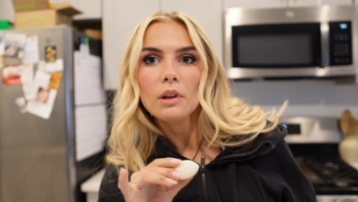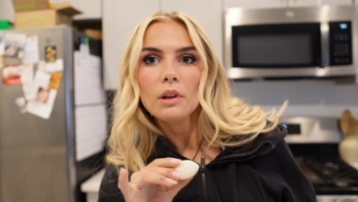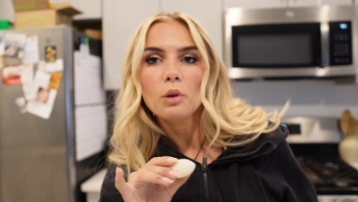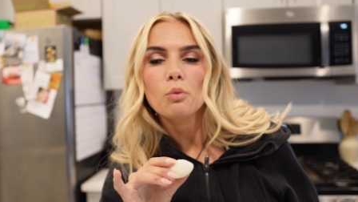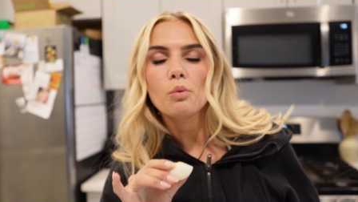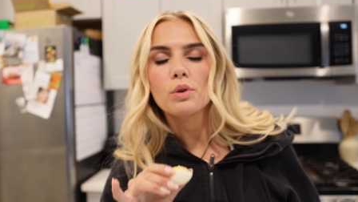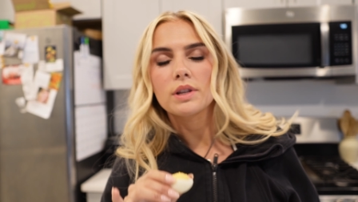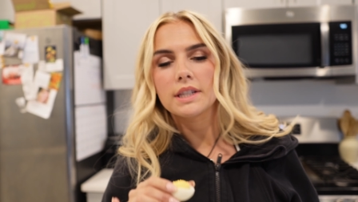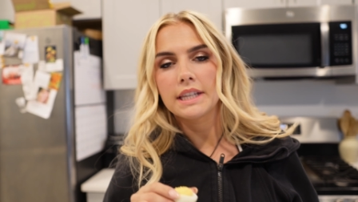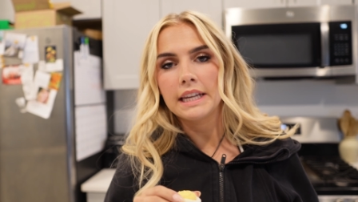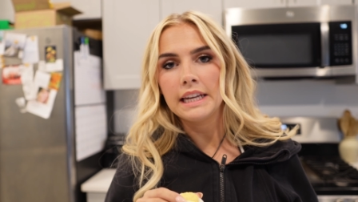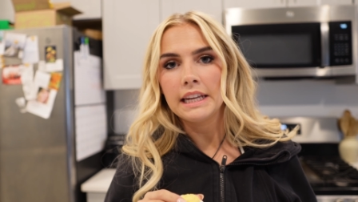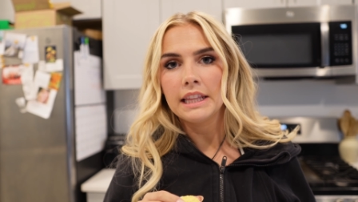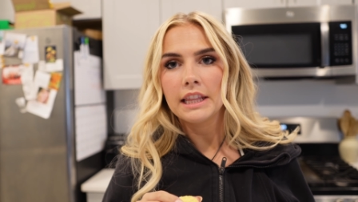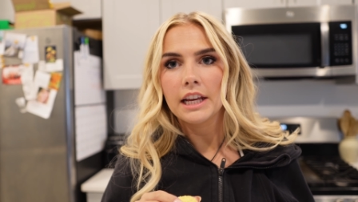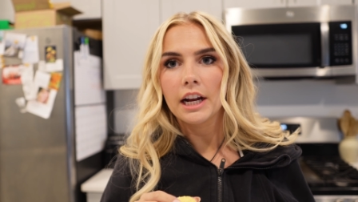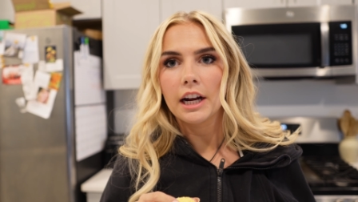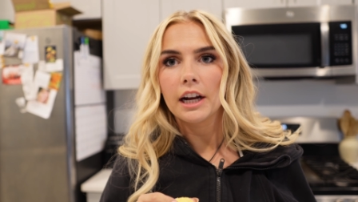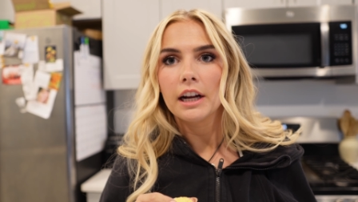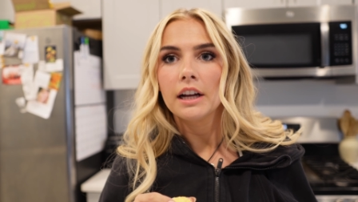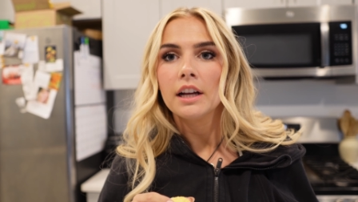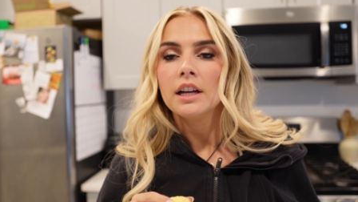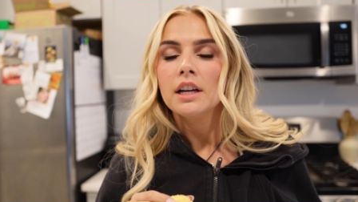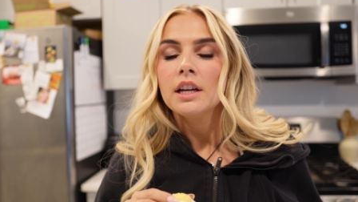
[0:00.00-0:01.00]
we're sitting
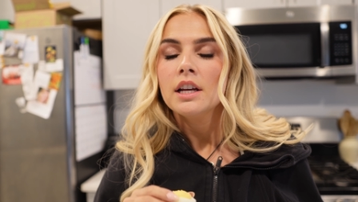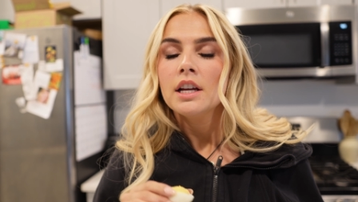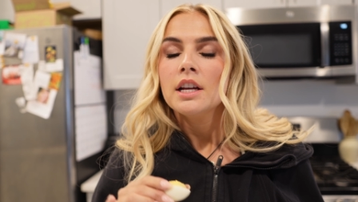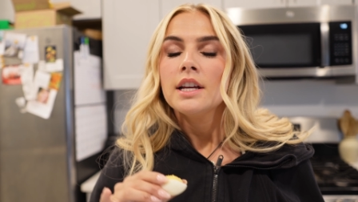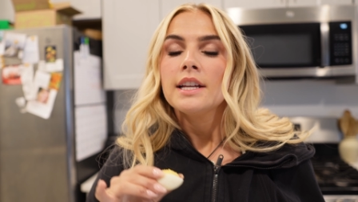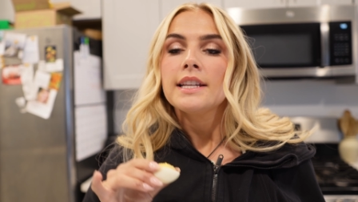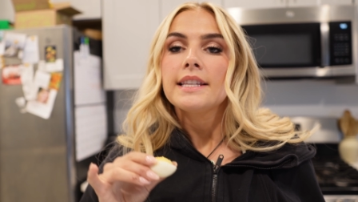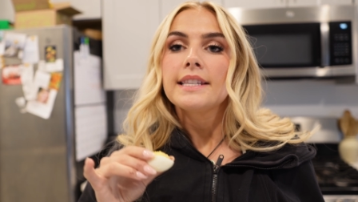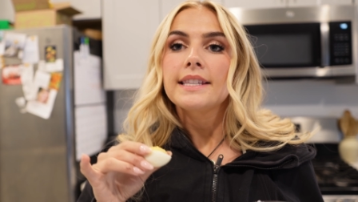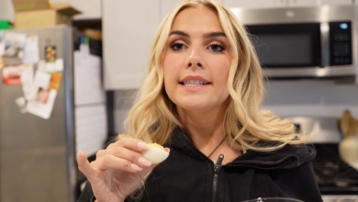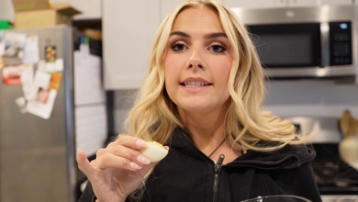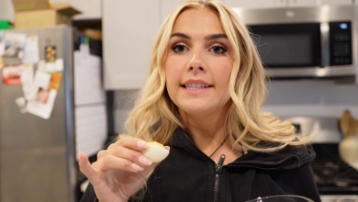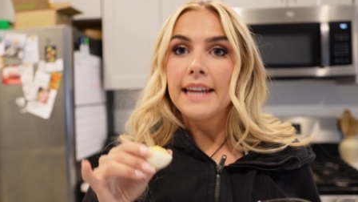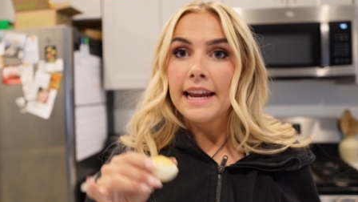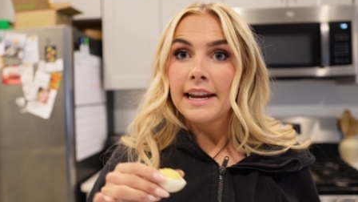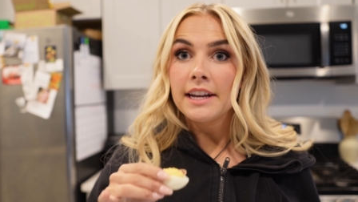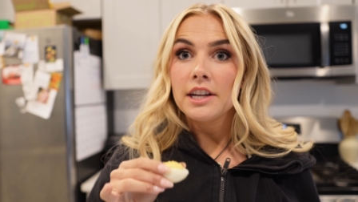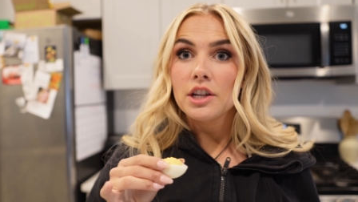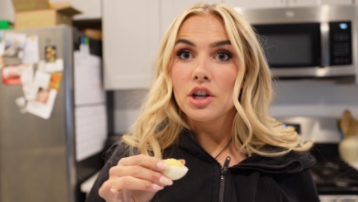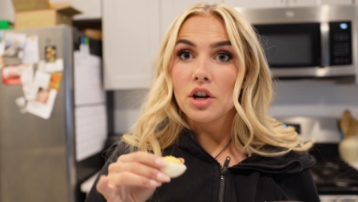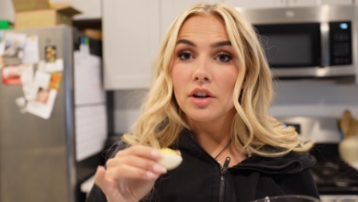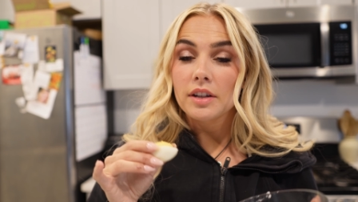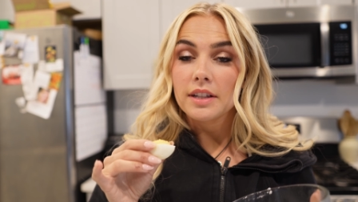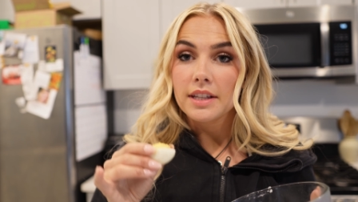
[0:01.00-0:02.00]
there
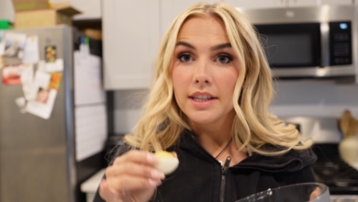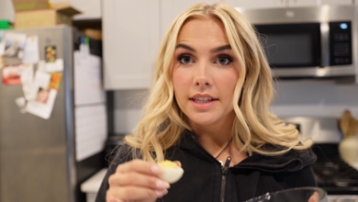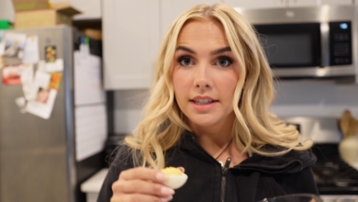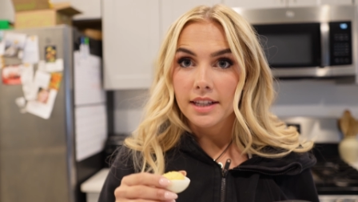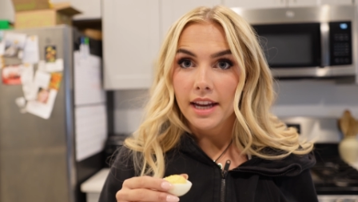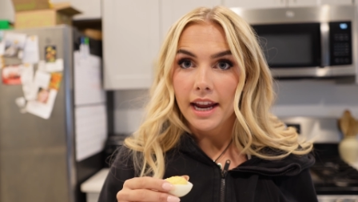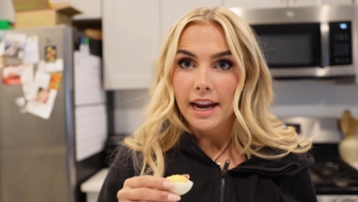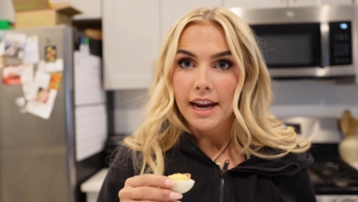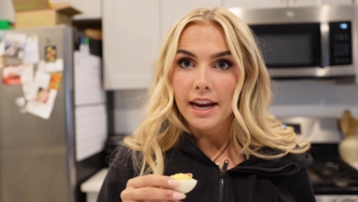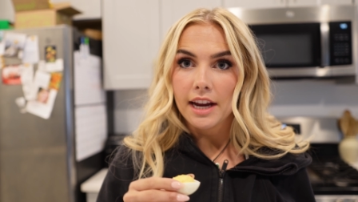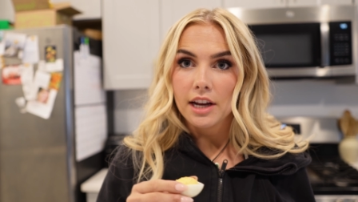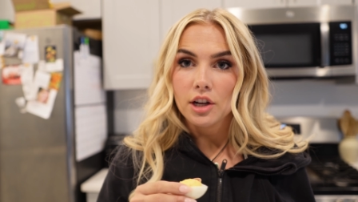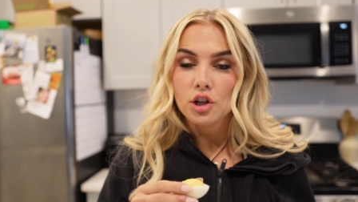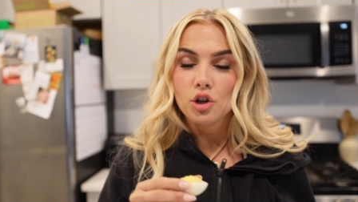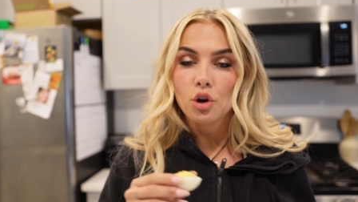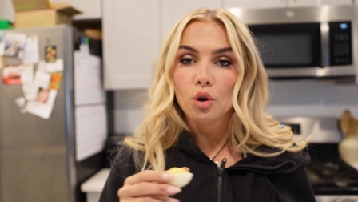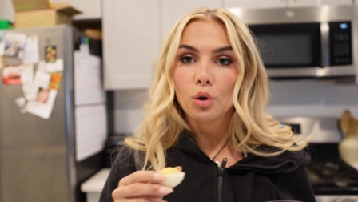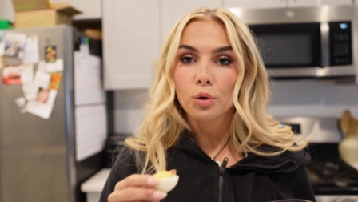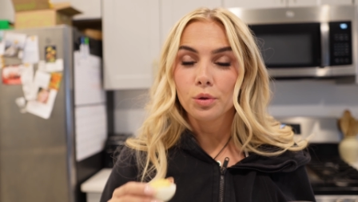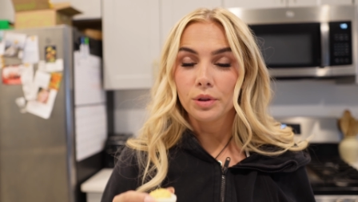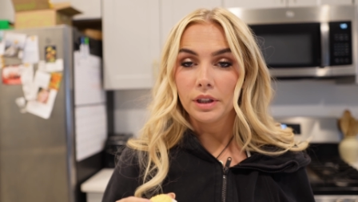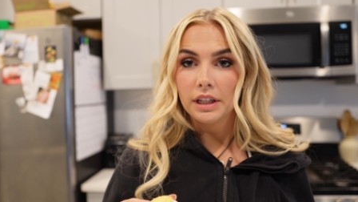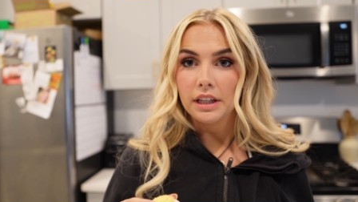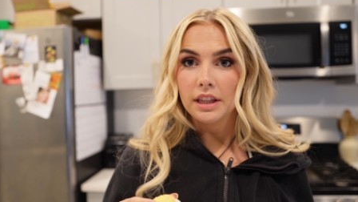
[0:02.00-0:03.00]
standing on stage
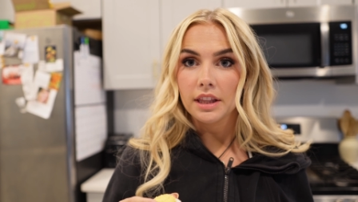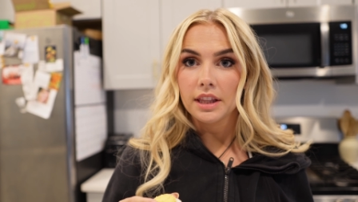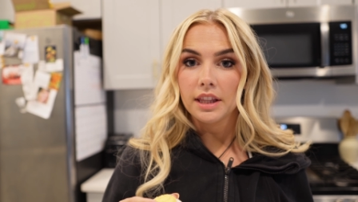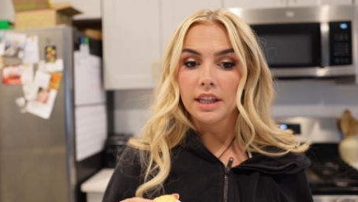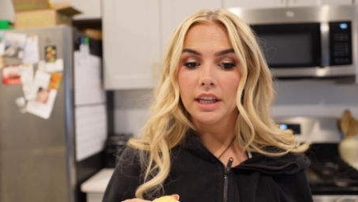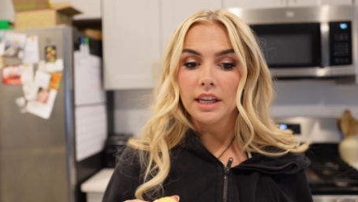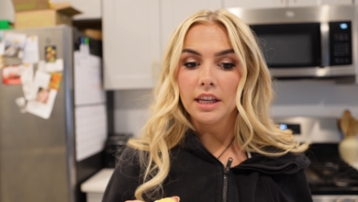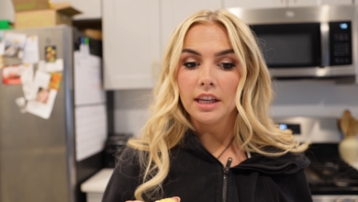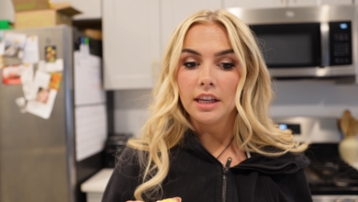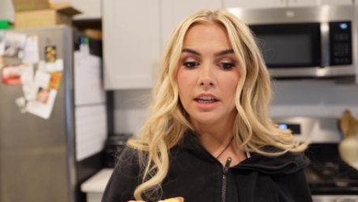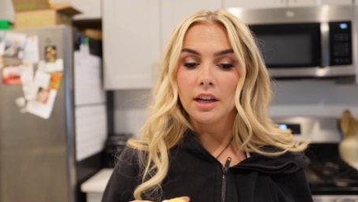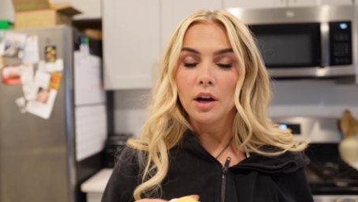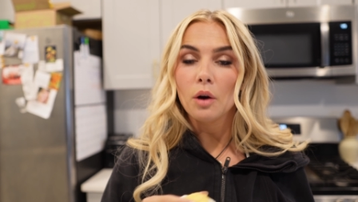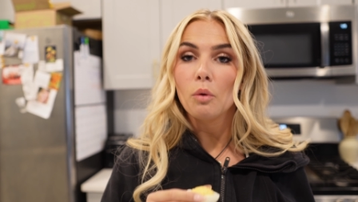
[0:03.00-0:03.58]
holding the